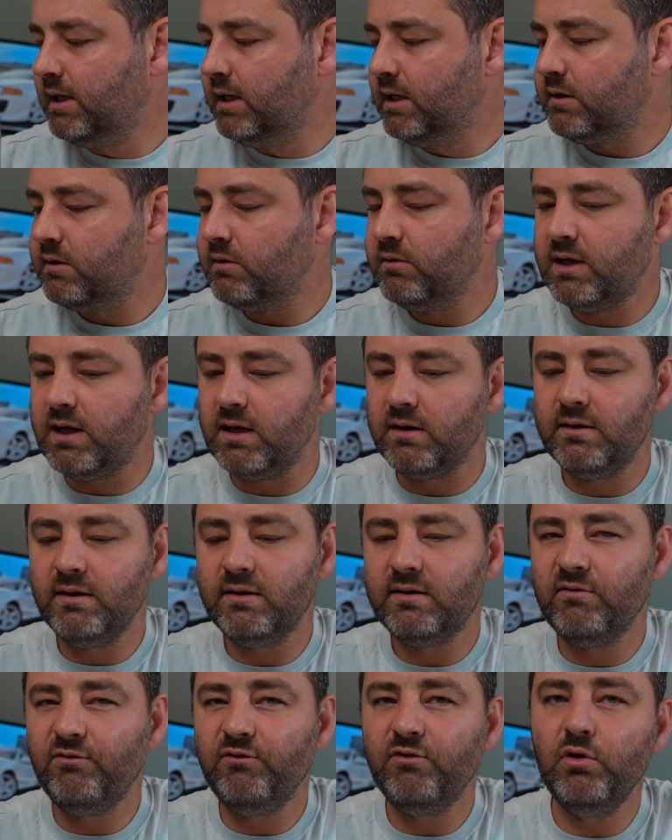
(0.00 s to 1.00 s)
So yeah,
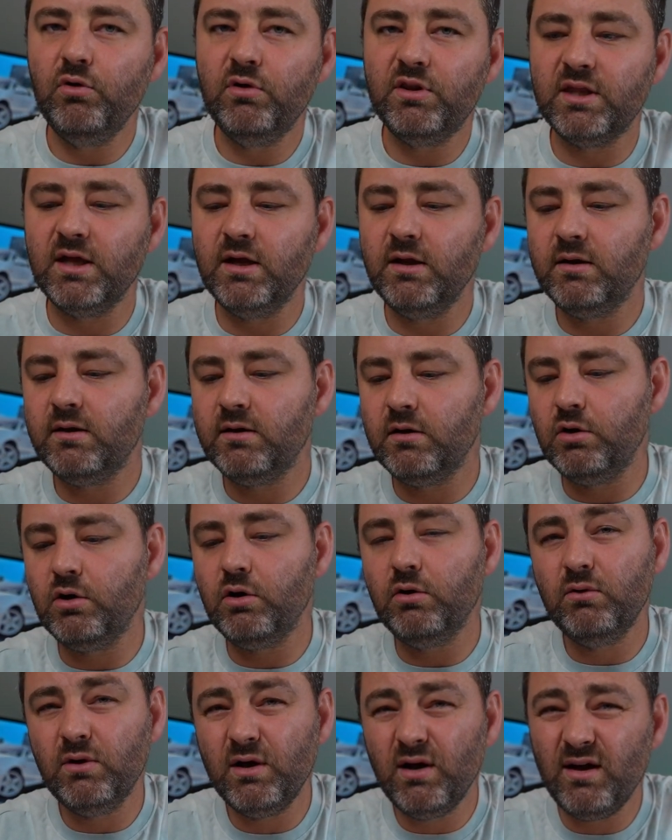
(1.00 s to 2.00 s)
there's a few things, you
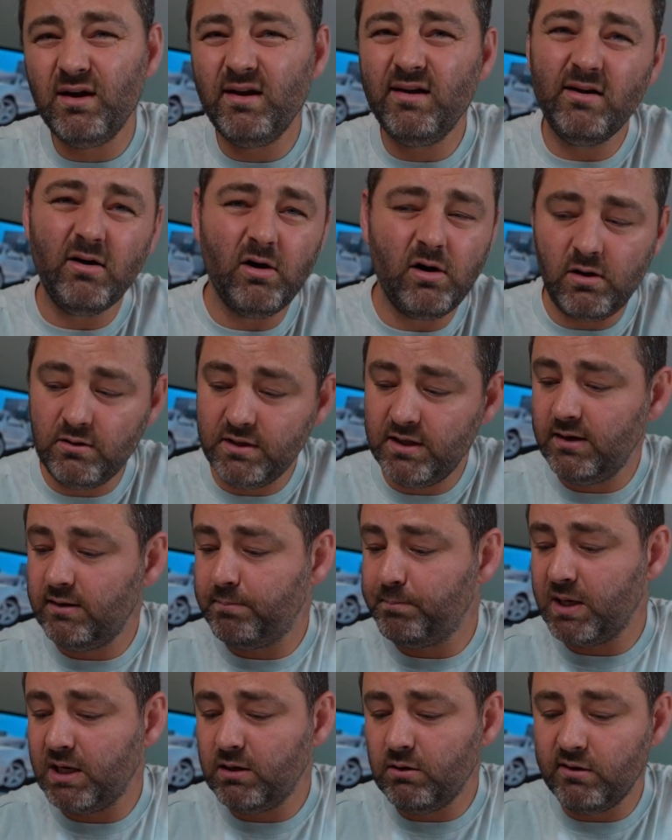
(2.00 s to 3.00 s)
know. Are these
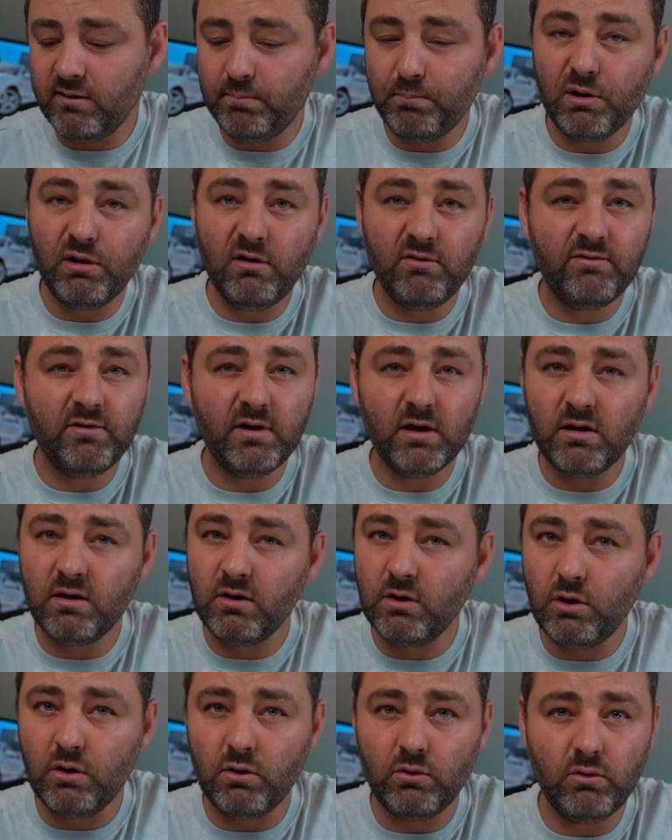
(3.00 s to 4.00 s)
pedals perfect?
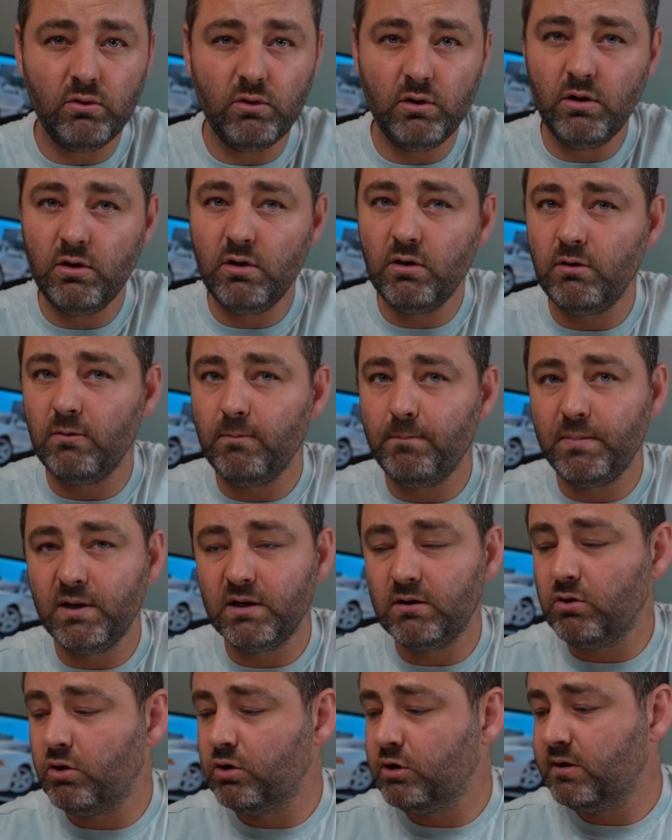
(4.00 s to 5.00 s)
No, you know,
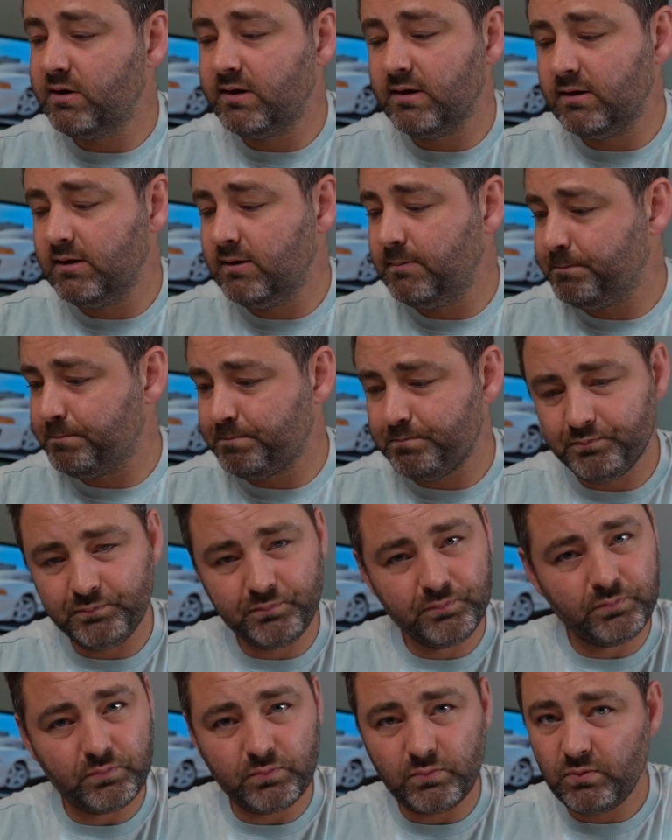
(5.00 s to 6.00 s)
but honestly,
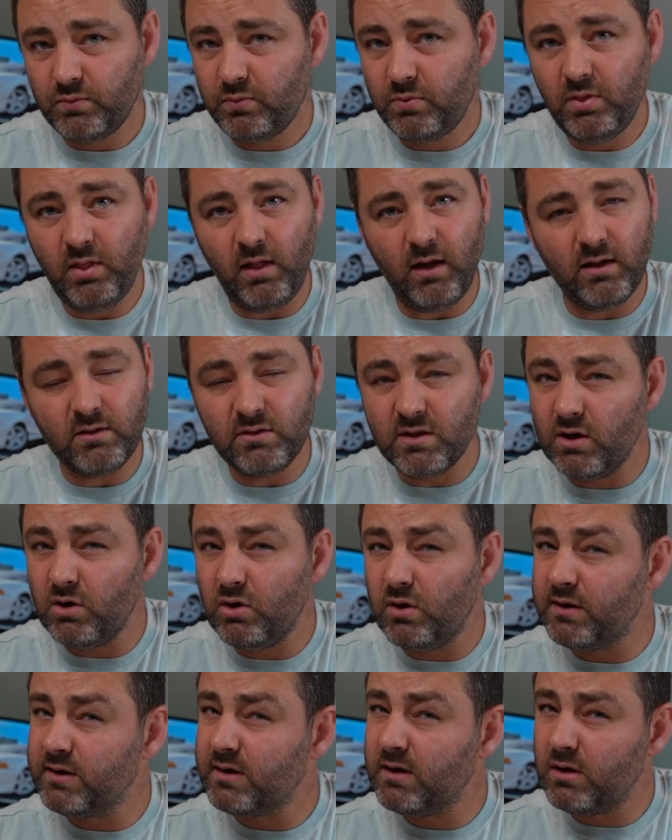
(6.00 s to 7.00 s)
they
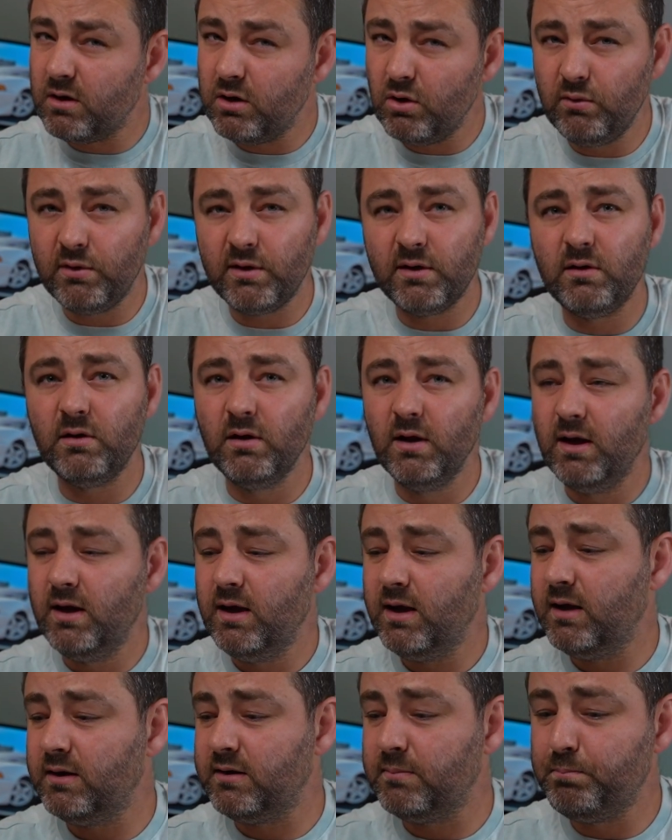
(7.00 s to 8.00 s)
are as close
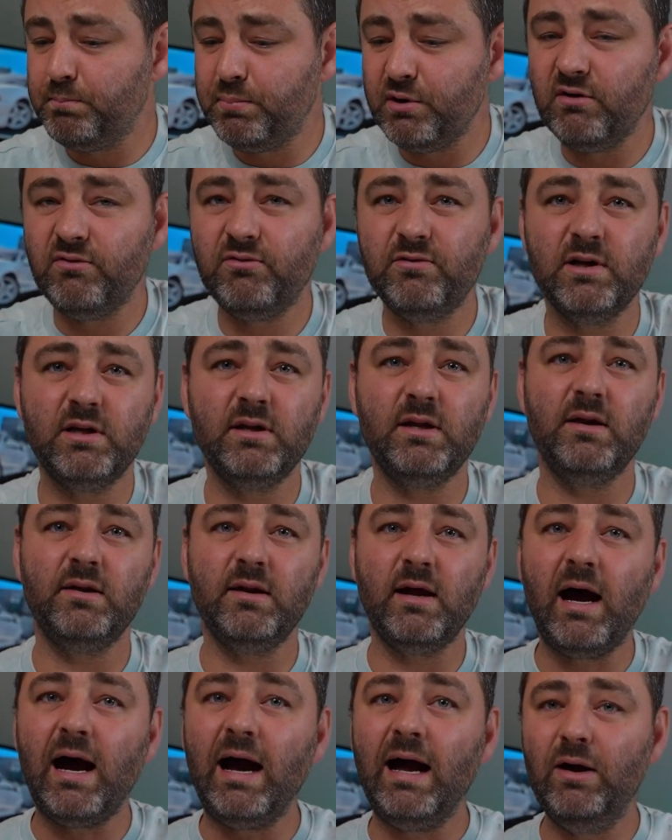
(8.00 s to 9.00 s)
as perfect
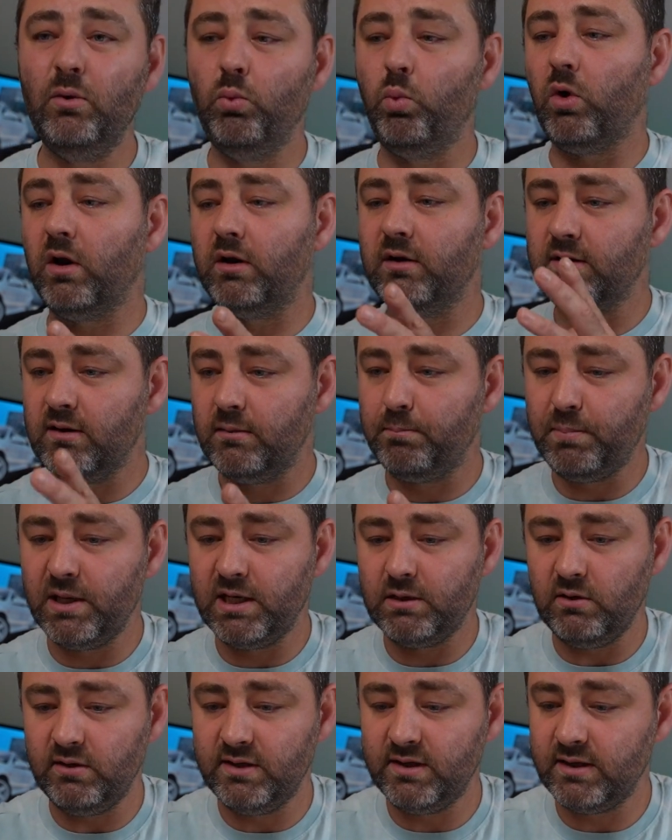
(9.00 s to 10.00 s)
as I want a
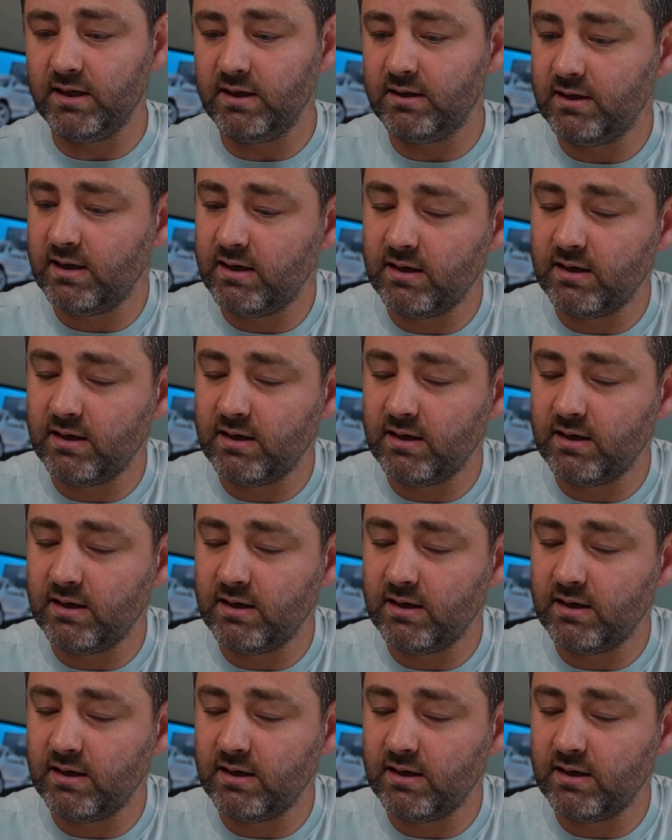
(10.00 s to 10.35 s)
pedal set.